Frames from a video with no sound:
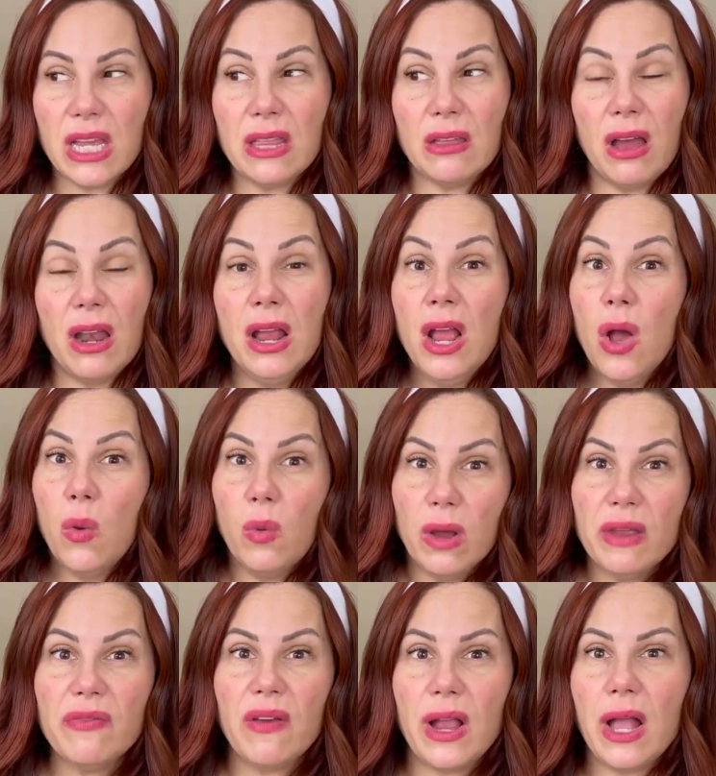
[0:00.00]
I thought,
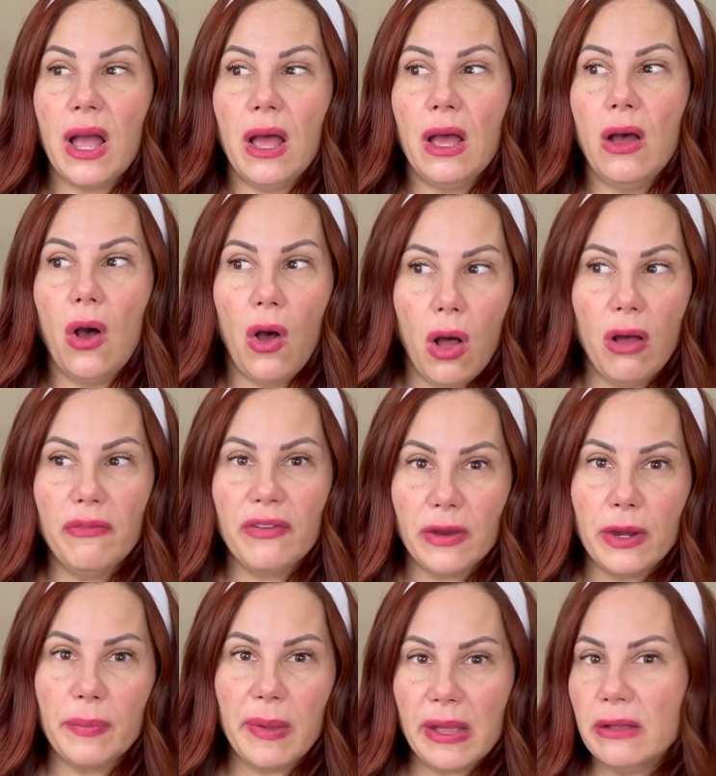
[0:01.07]
what if I got all
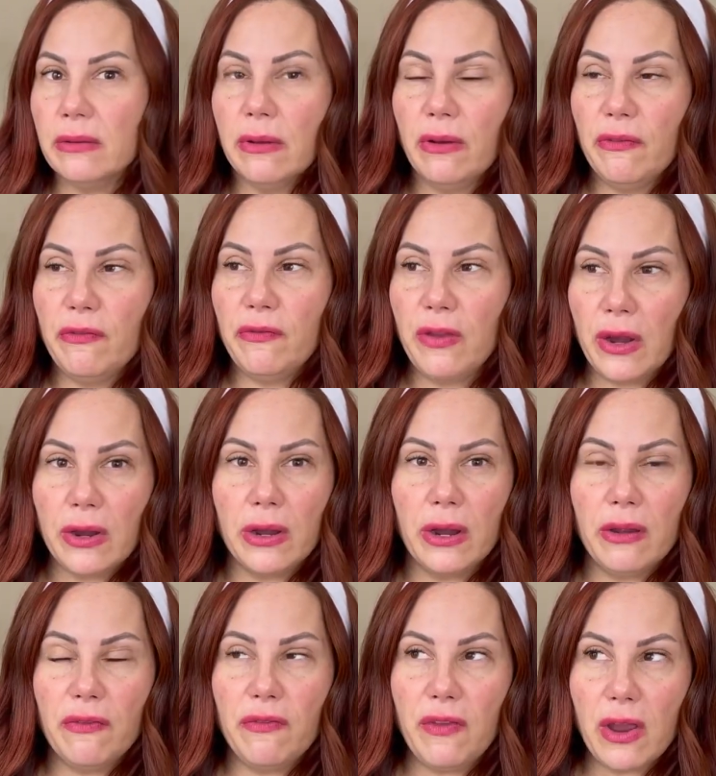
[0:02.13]

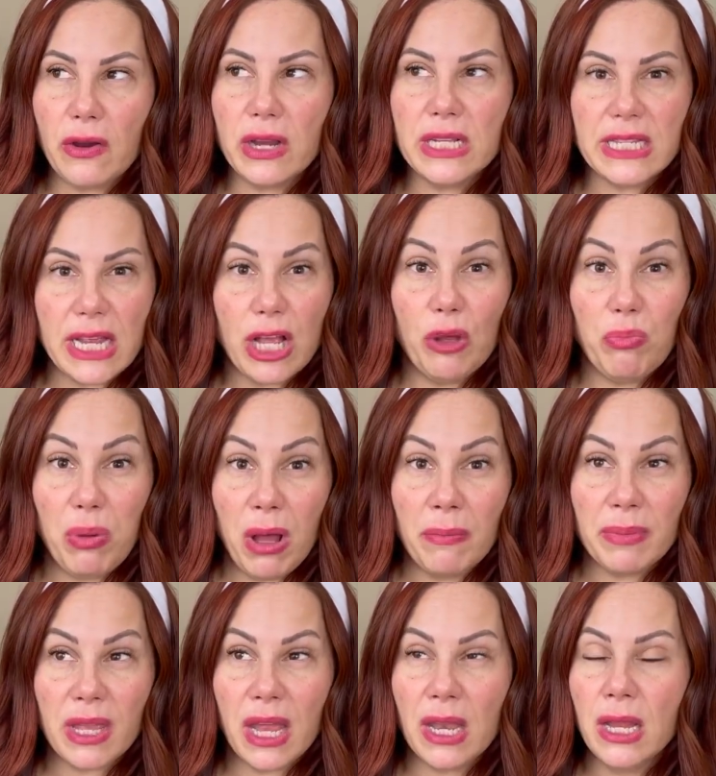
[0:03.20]
fairy tale
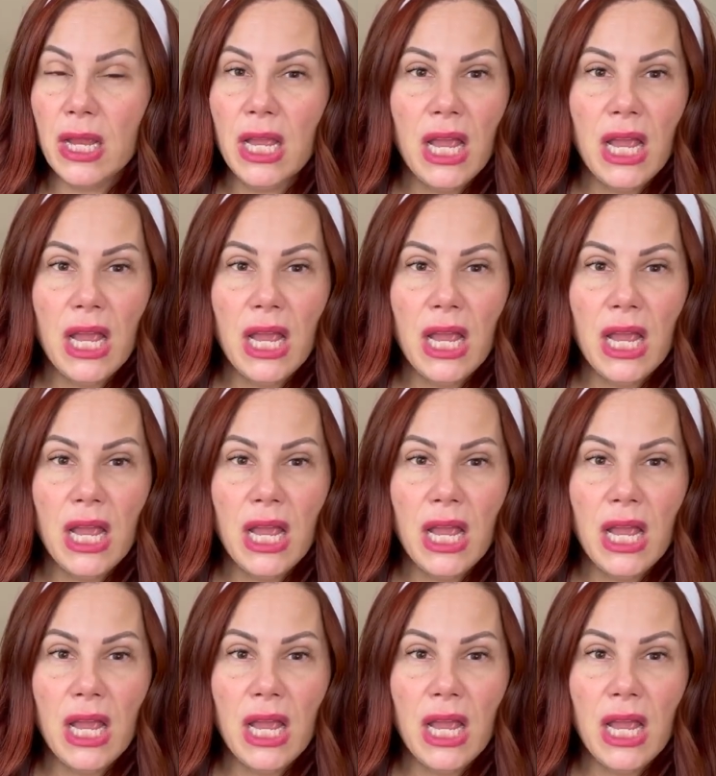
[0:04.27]
pumpkin?